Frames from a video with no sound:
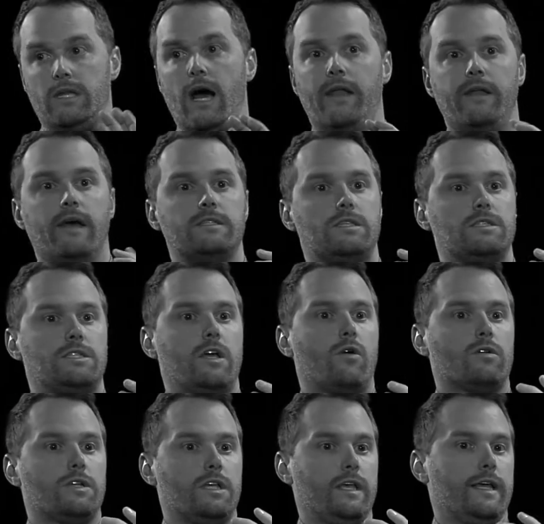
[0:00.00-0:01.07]
necessarily
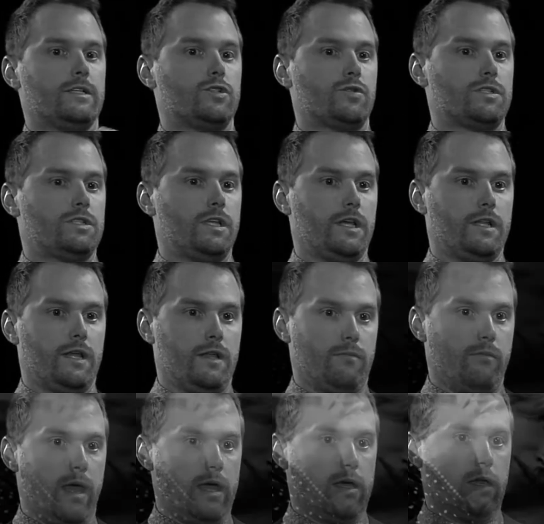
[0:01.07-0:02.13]
interested in making